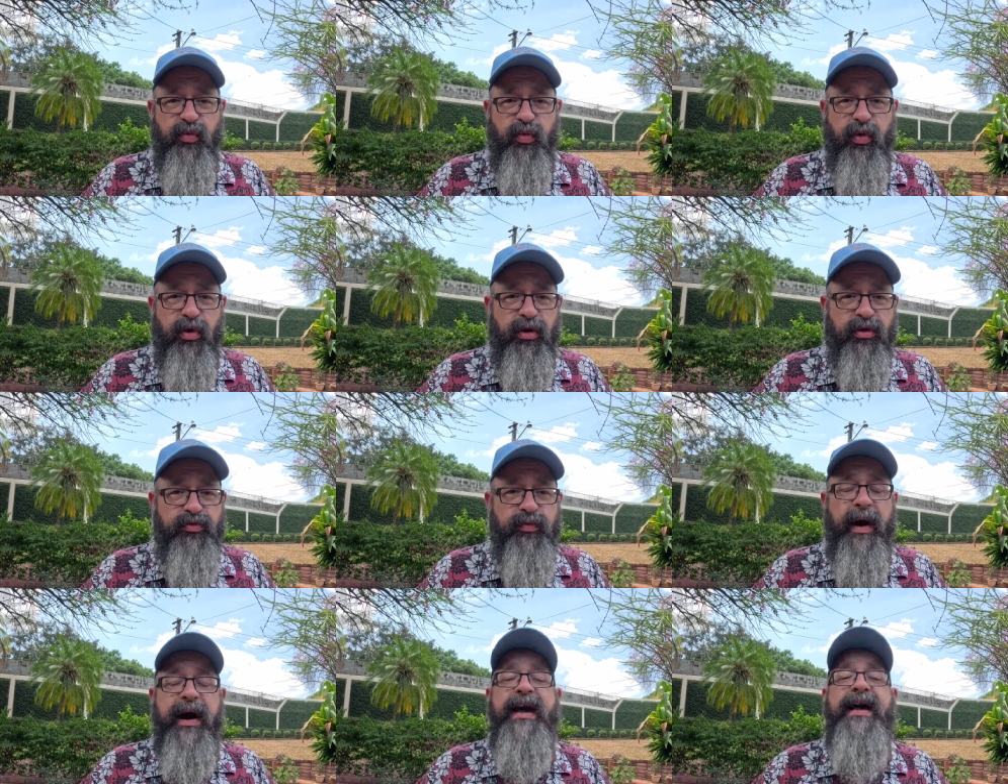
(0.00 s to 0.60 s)

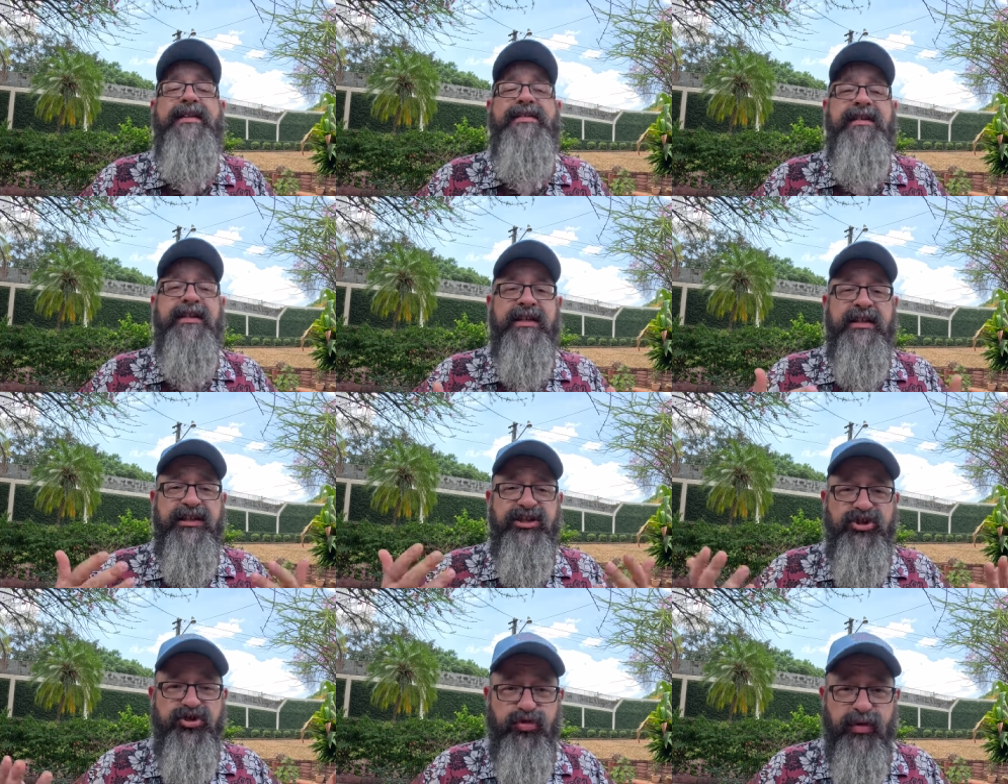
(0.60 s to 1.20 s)
world, right? It's an
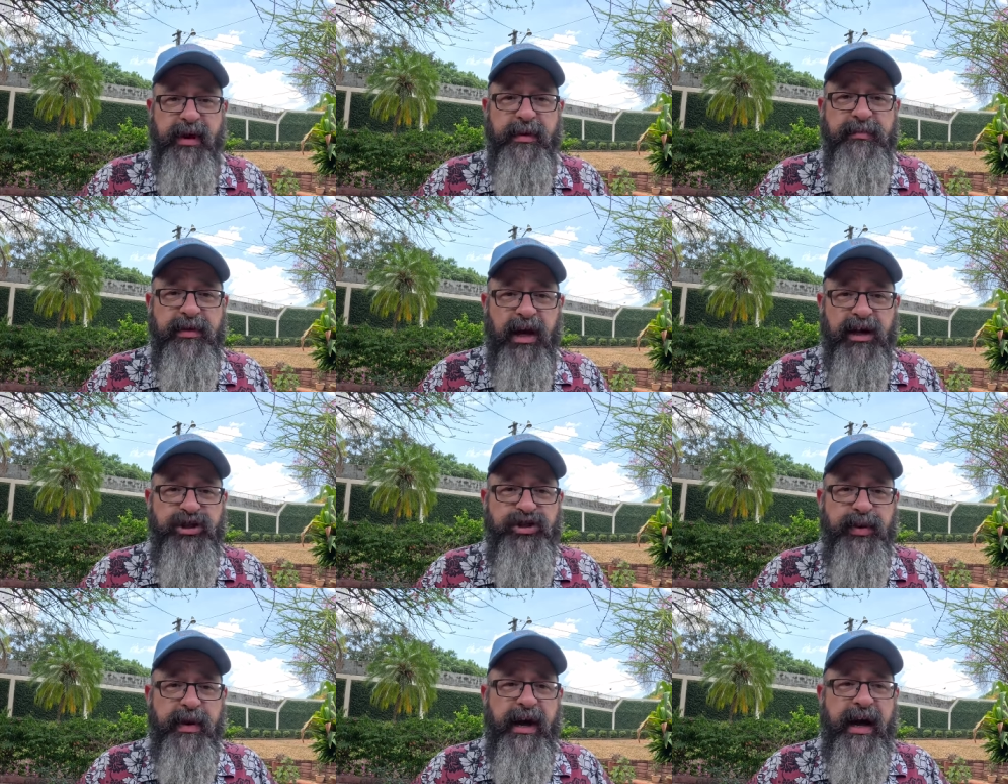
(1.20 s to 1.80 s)
extreme
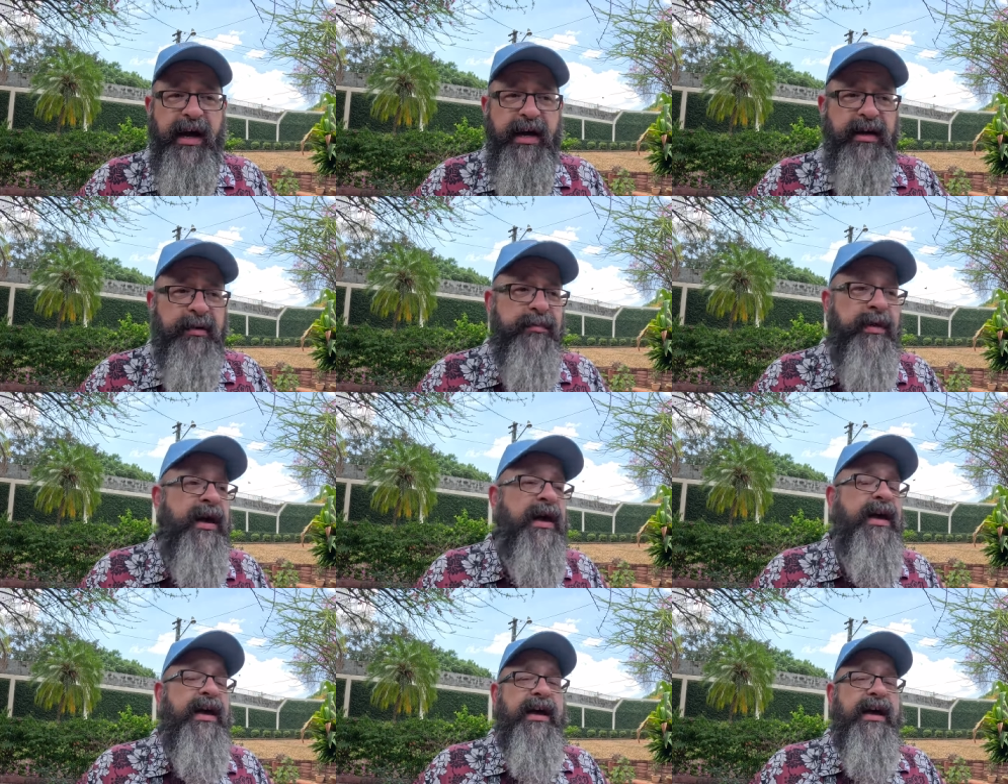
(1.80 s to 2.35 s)
luxury item.